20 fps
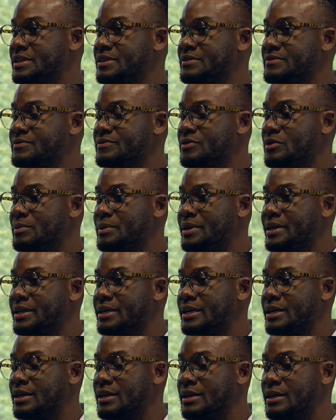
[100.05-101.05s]
in
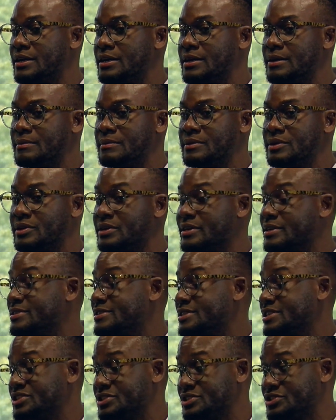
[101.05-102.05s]
forming learning and
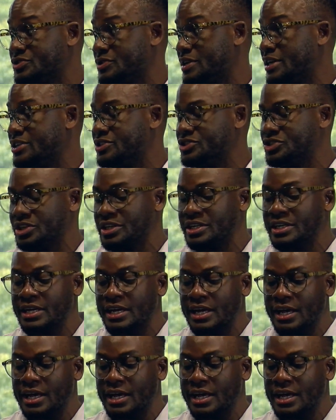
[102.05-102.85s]
teaching strategy.